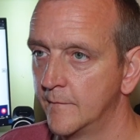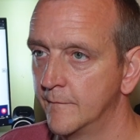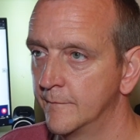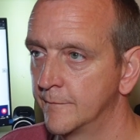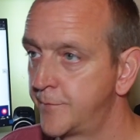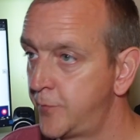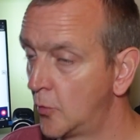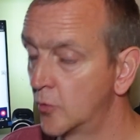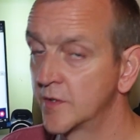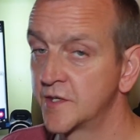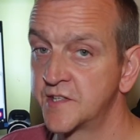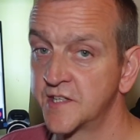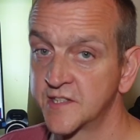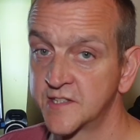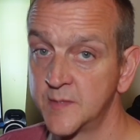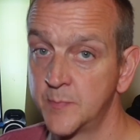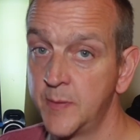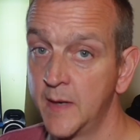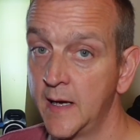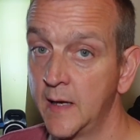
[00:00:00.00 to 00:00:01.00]

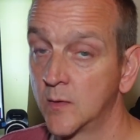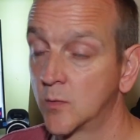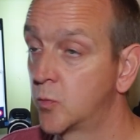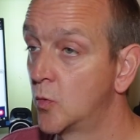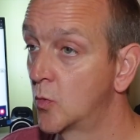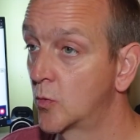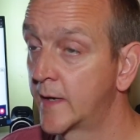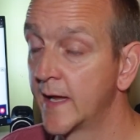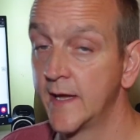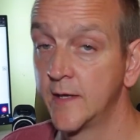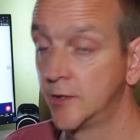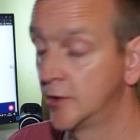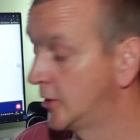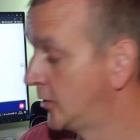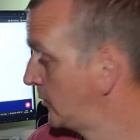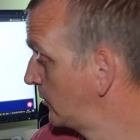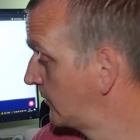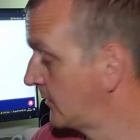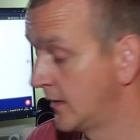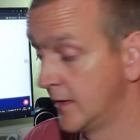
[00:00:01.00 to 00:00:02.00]
£40–60 will get
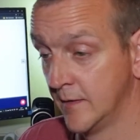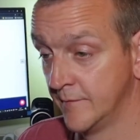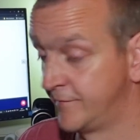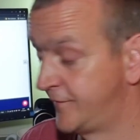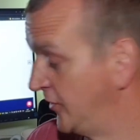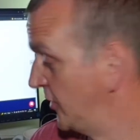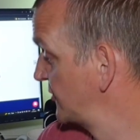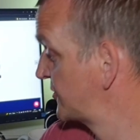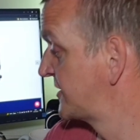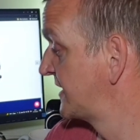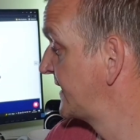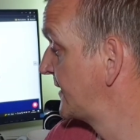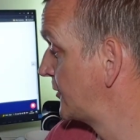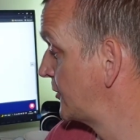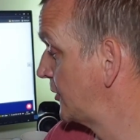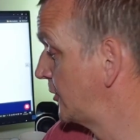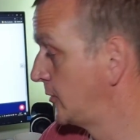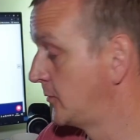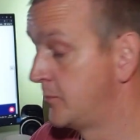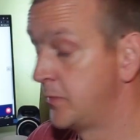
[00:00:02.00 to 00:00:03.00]
you virtually
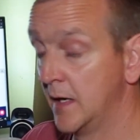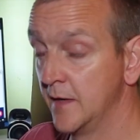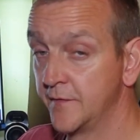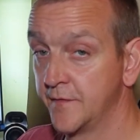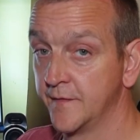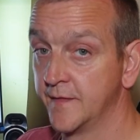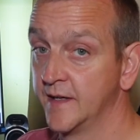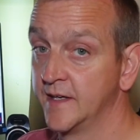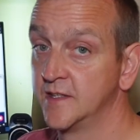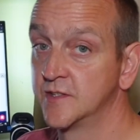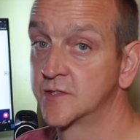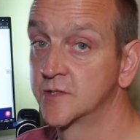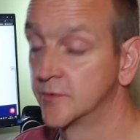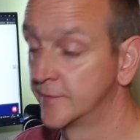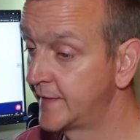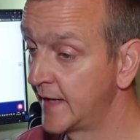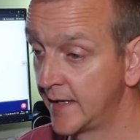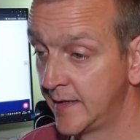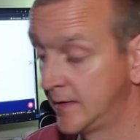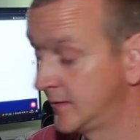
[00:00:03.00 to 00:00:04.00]
new. Both of these,
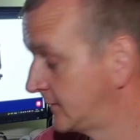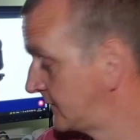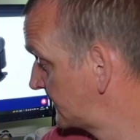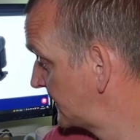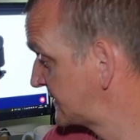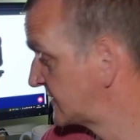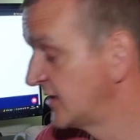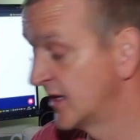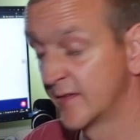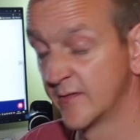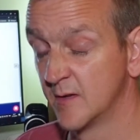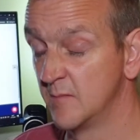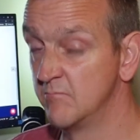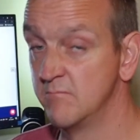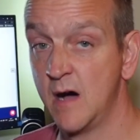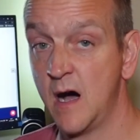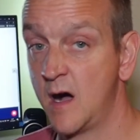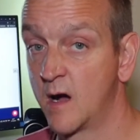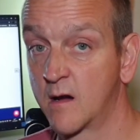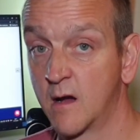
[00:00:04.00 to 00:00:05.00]
there's not even a
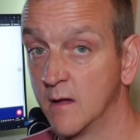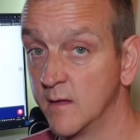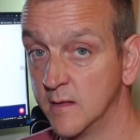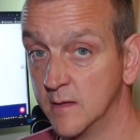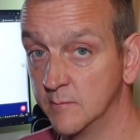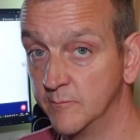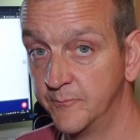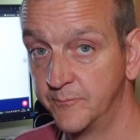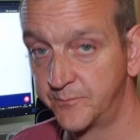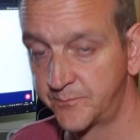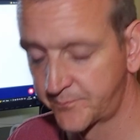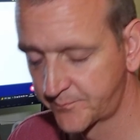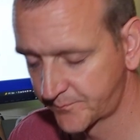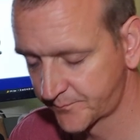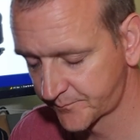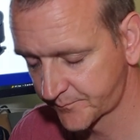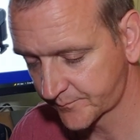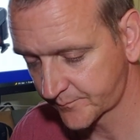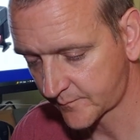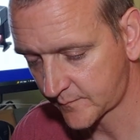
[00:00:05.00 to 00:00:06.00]
mark on them.
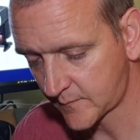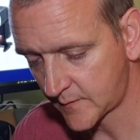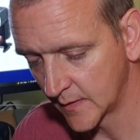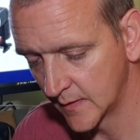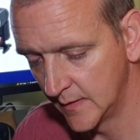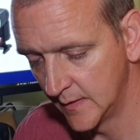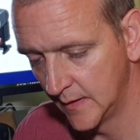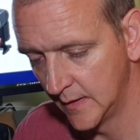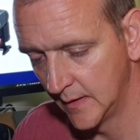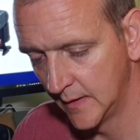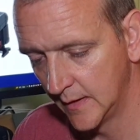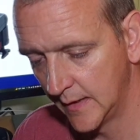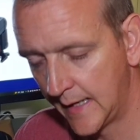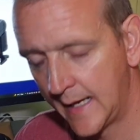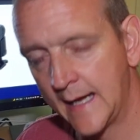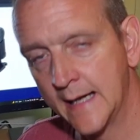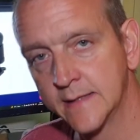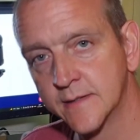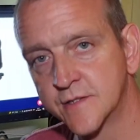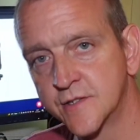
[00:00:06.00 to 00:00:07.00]

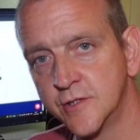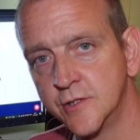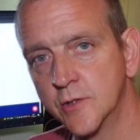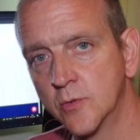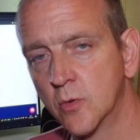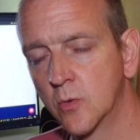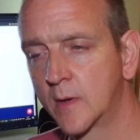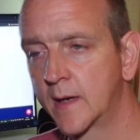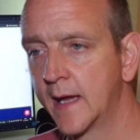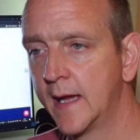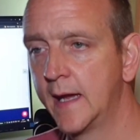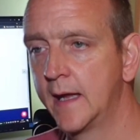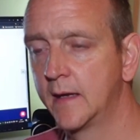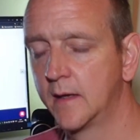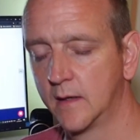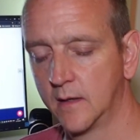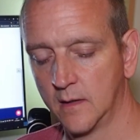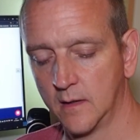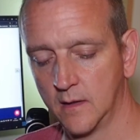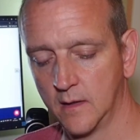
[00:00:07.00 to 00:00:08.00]
And you'll get
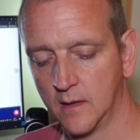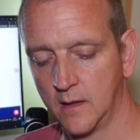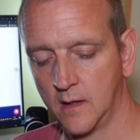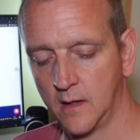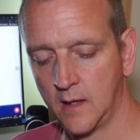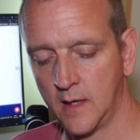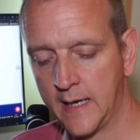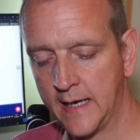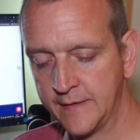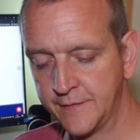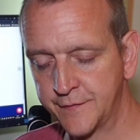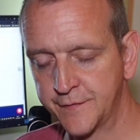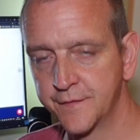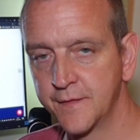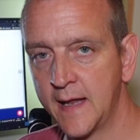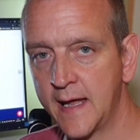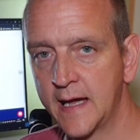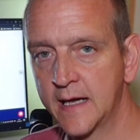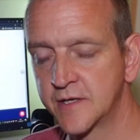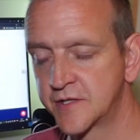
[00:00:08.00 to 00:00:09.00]
a
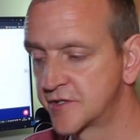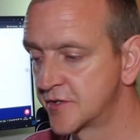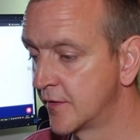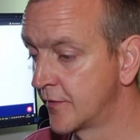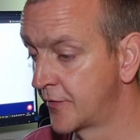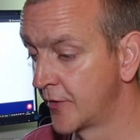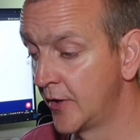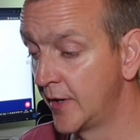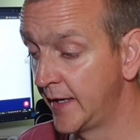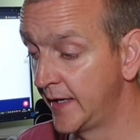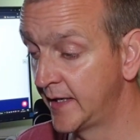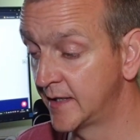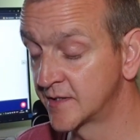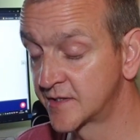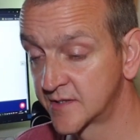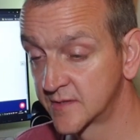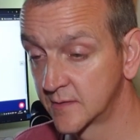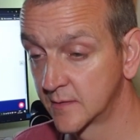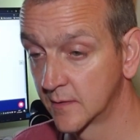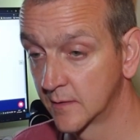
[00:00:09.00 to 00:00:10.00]
flash that
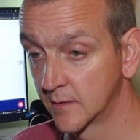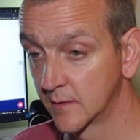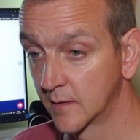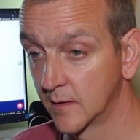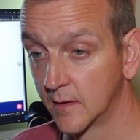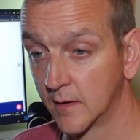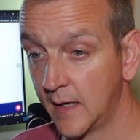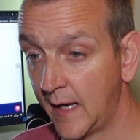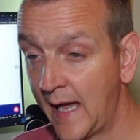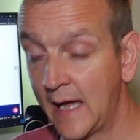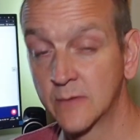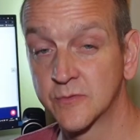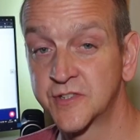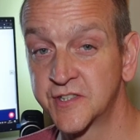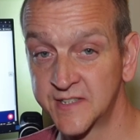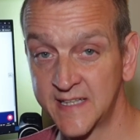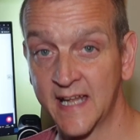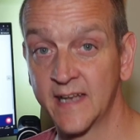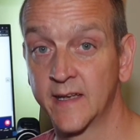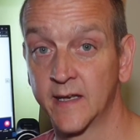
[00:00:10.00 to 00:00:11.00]
is
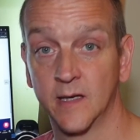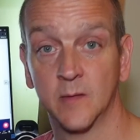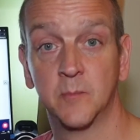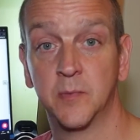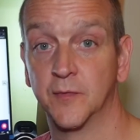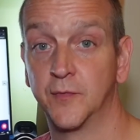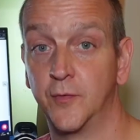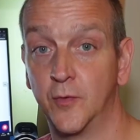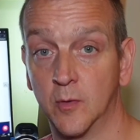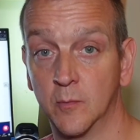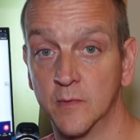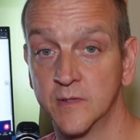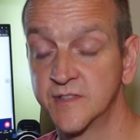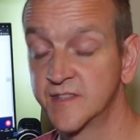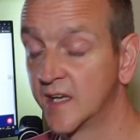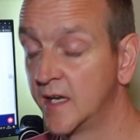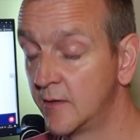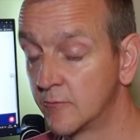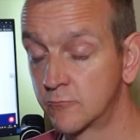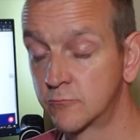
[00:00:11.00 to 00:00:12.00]
outstanding in performance.
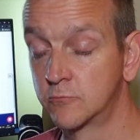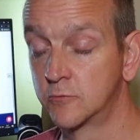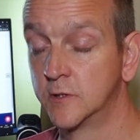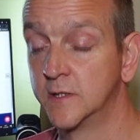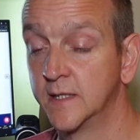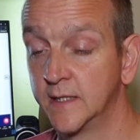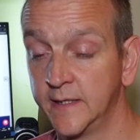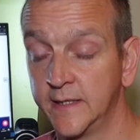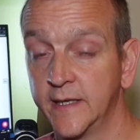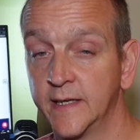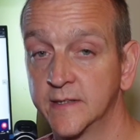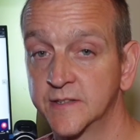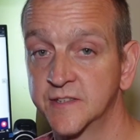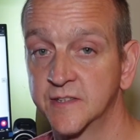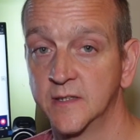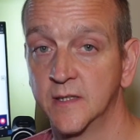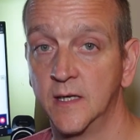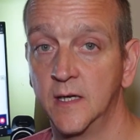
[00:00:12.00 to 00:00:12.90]
It really is.